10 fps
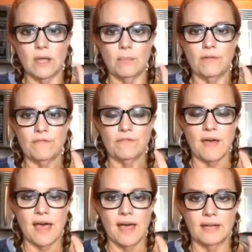um,
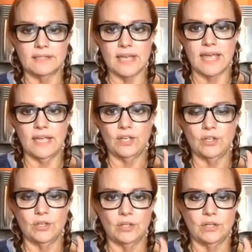find a
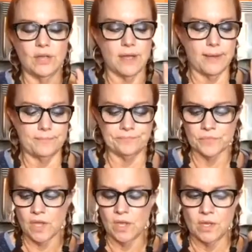good,
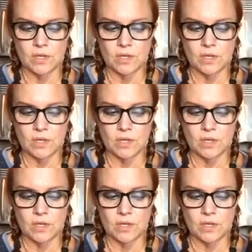um,